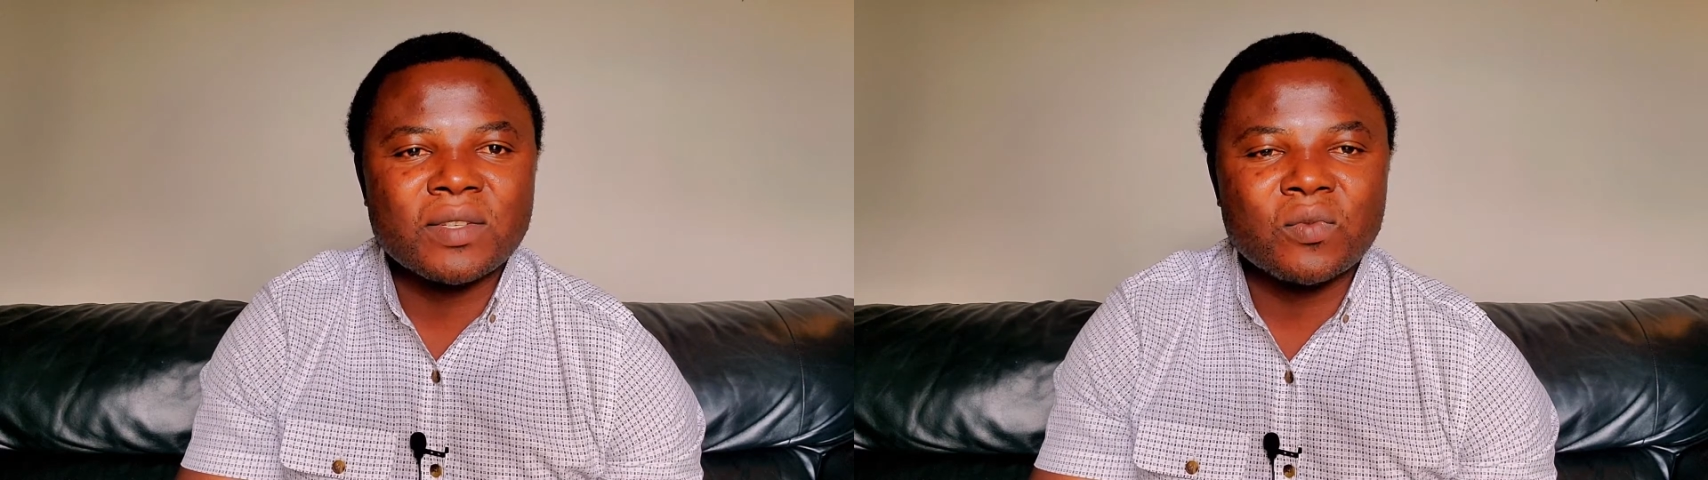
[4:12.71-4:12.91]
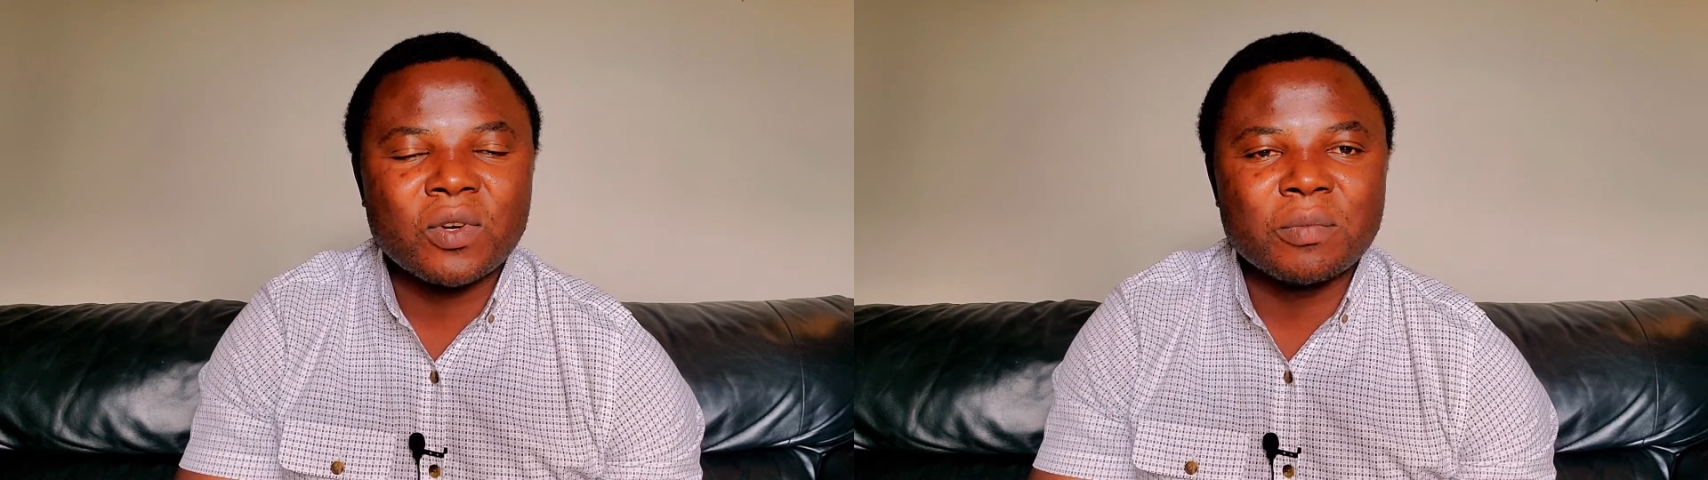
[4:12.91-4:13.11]

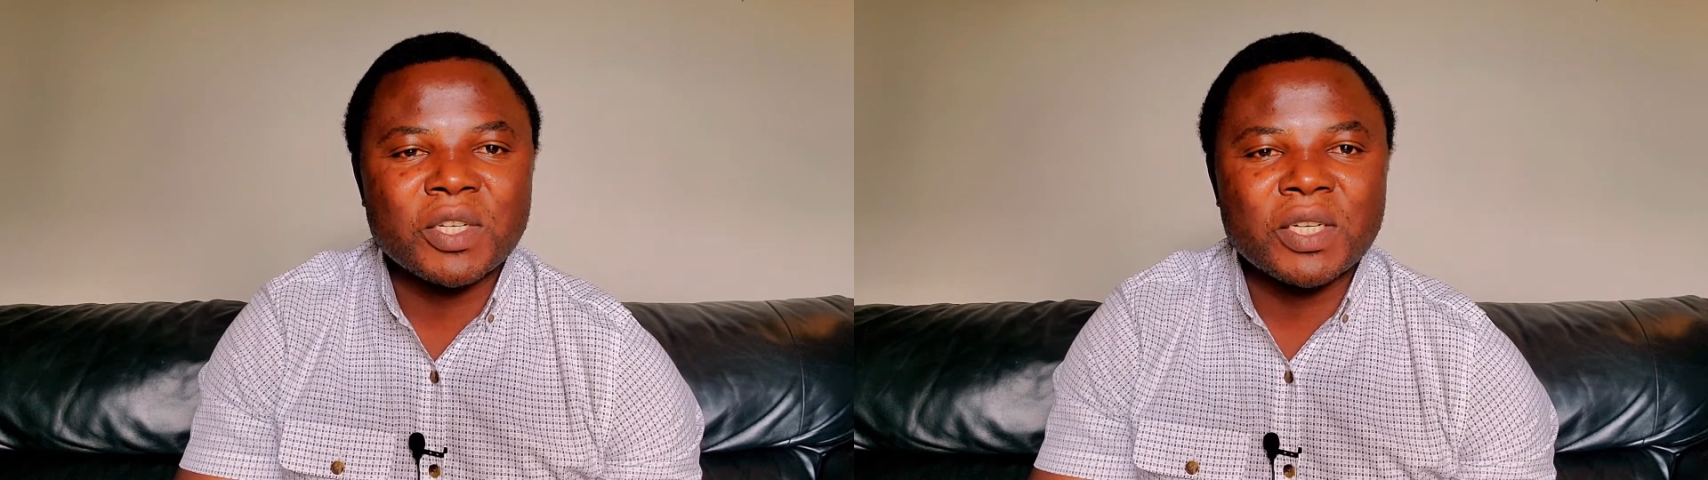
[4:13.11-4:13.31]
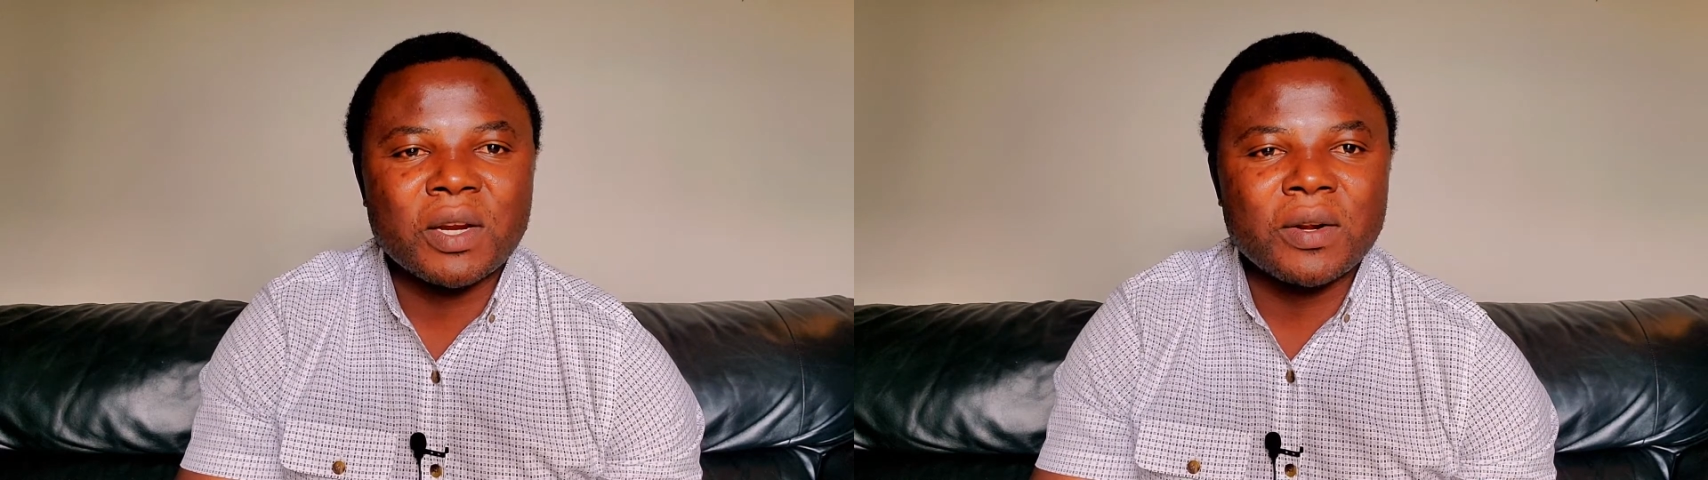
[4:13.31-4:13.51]
you want to be
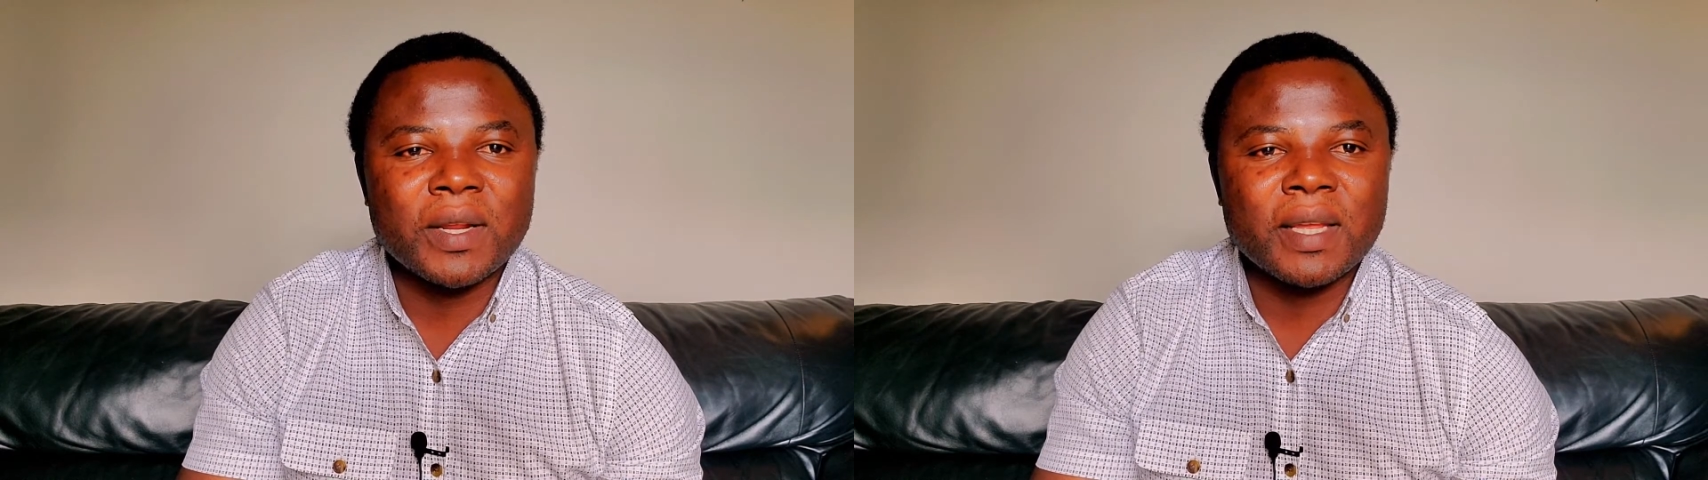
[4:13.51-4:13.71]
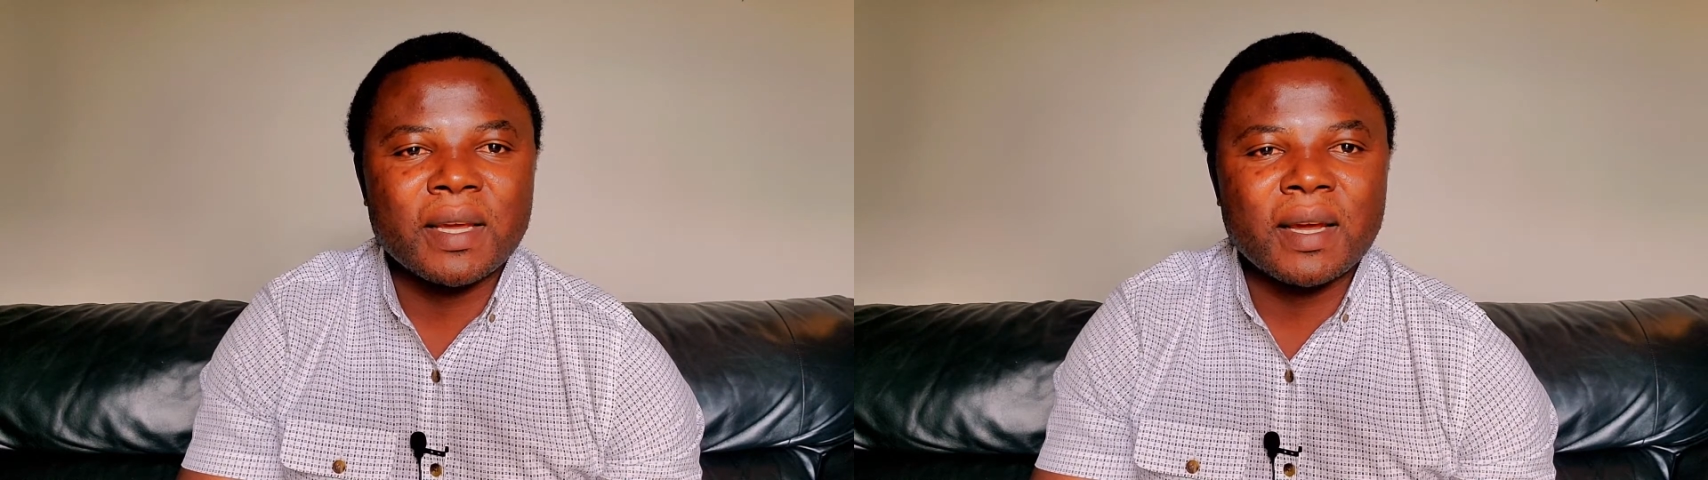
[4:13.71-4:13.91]

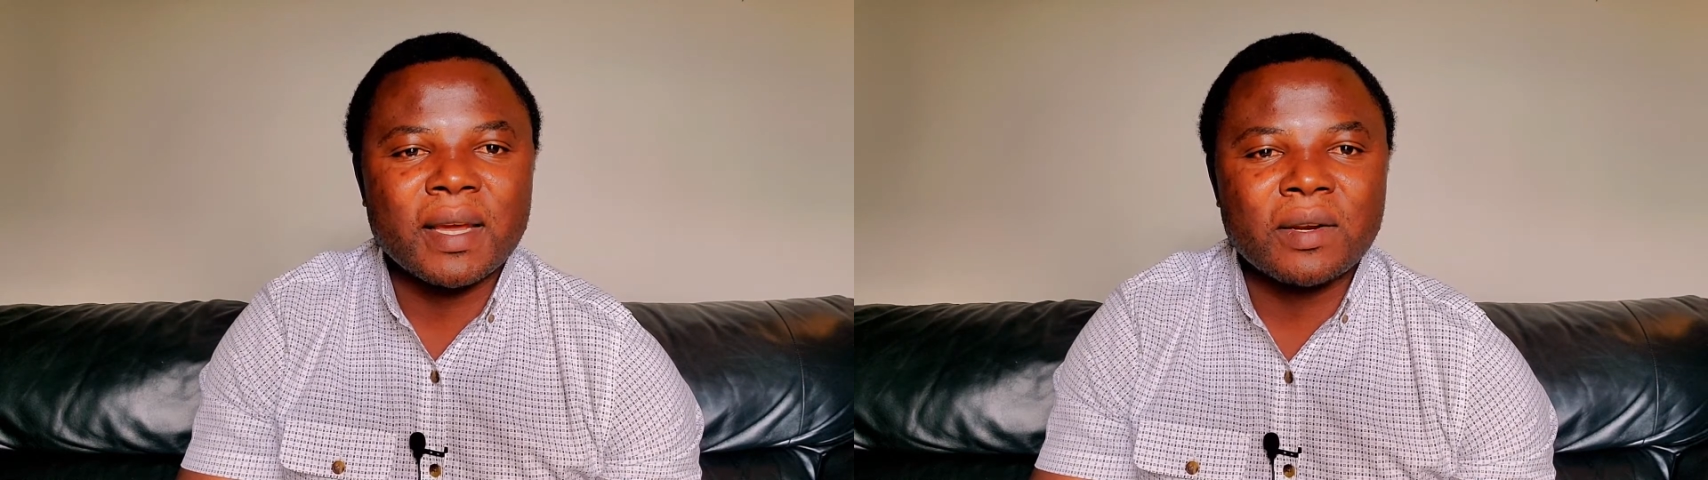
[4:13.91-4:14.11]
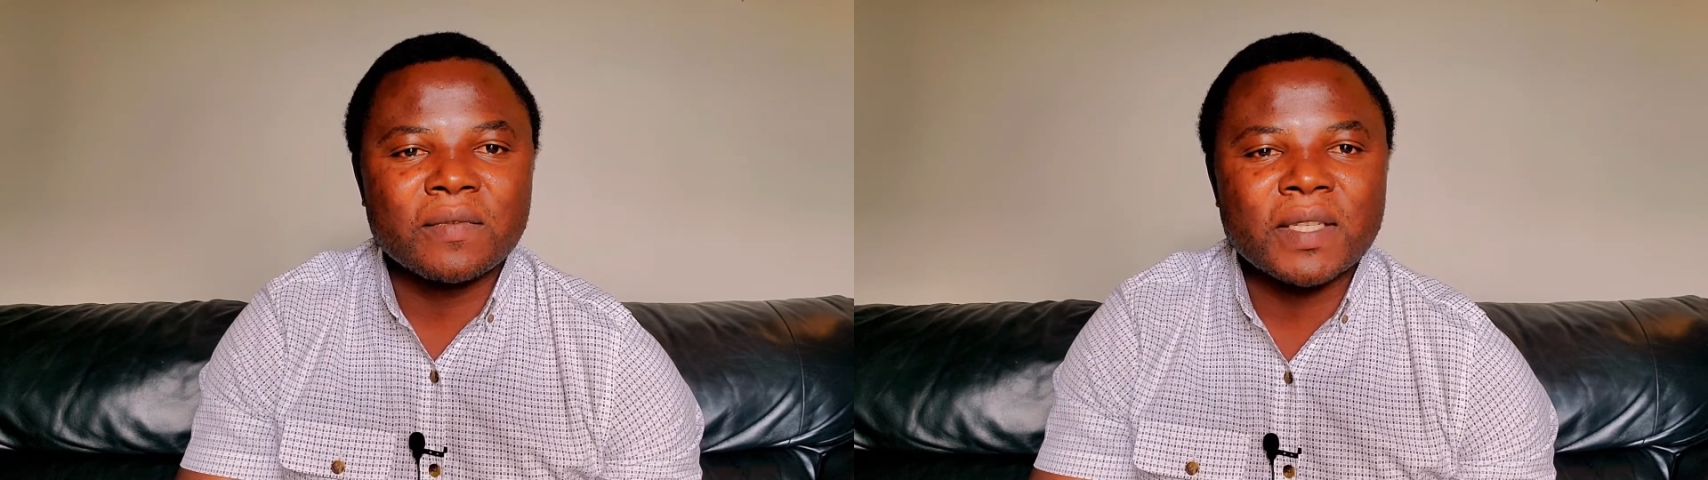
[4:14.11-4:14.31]
sharing
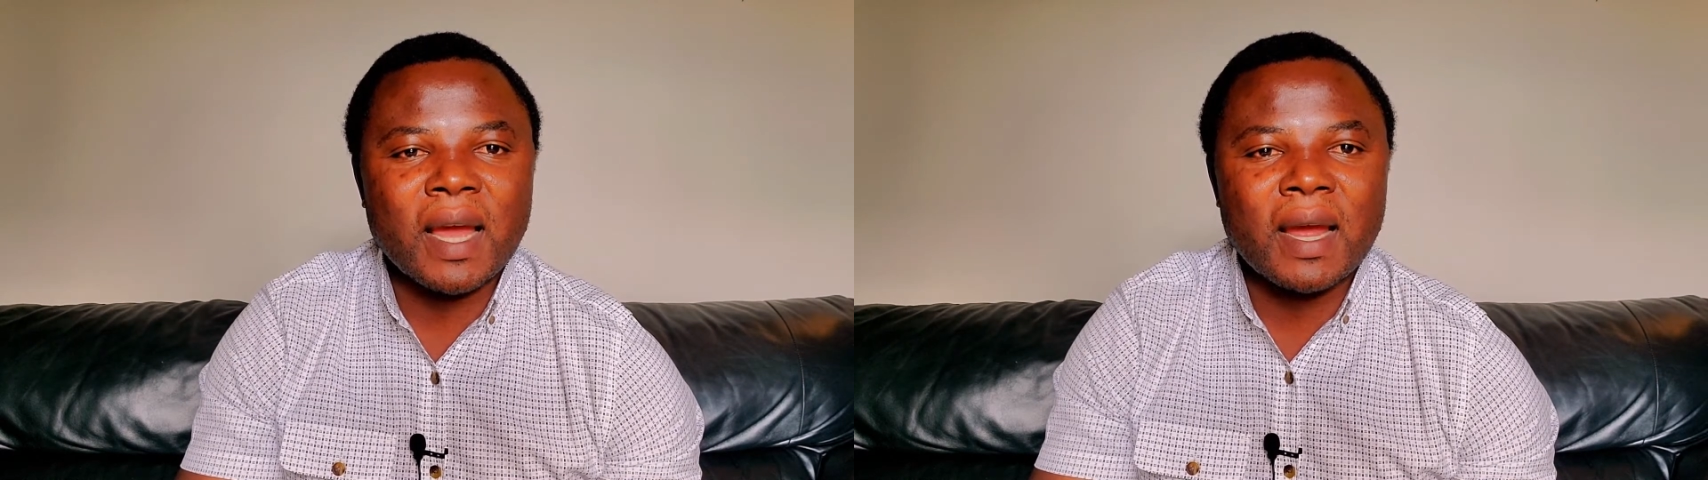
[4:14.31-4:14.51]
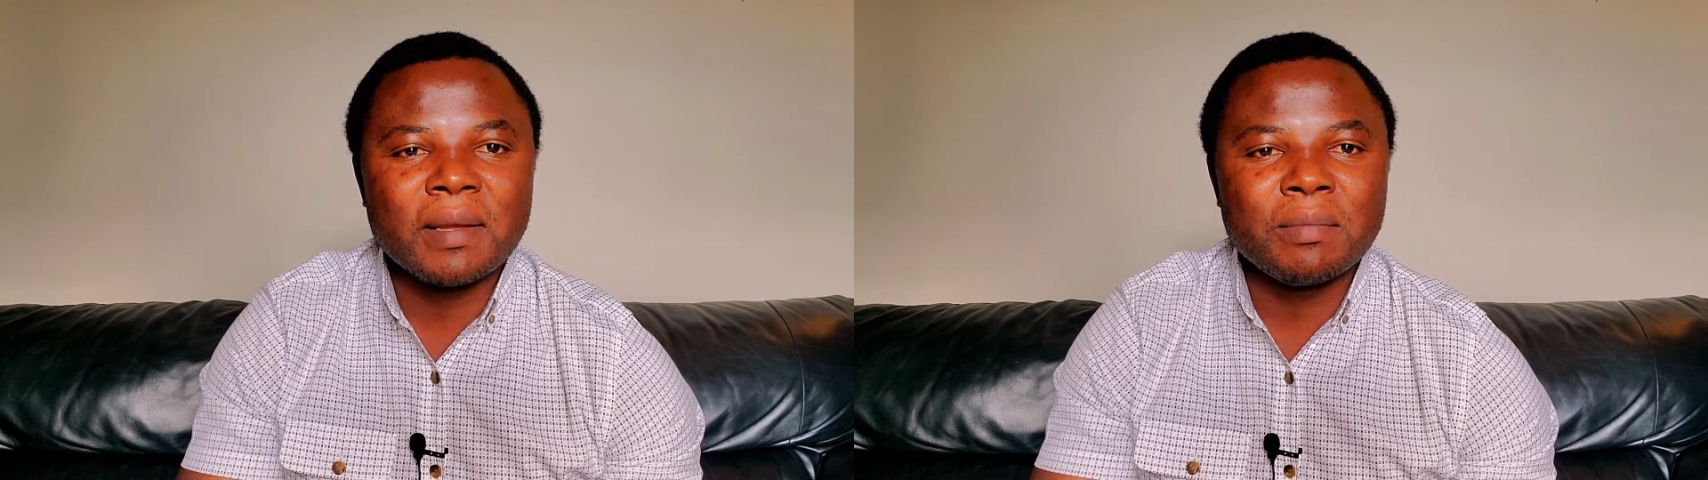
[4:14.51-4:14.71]
ahead of
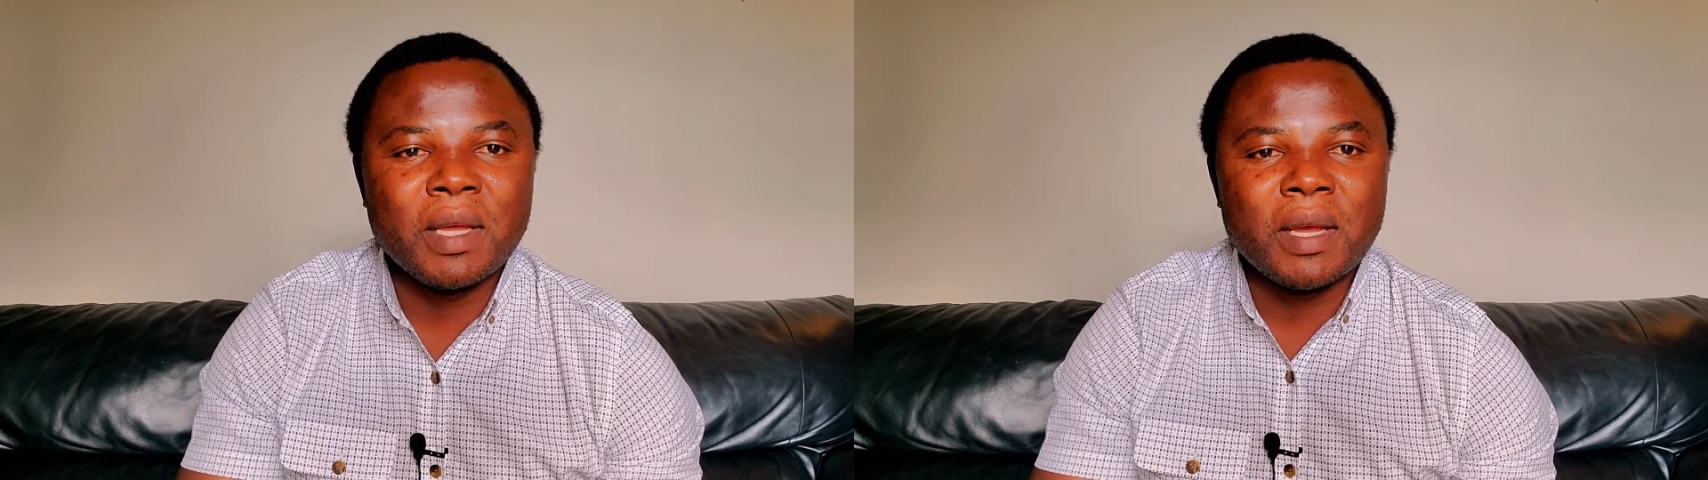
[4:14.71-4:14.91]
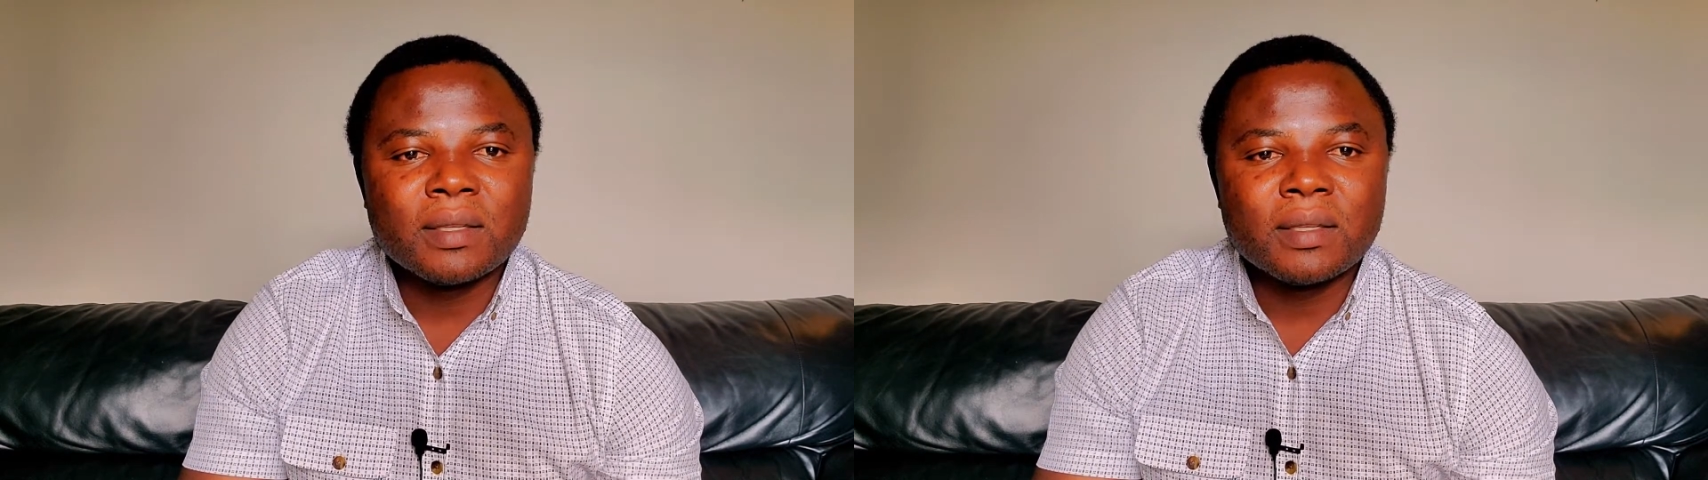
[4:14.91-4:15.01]
time.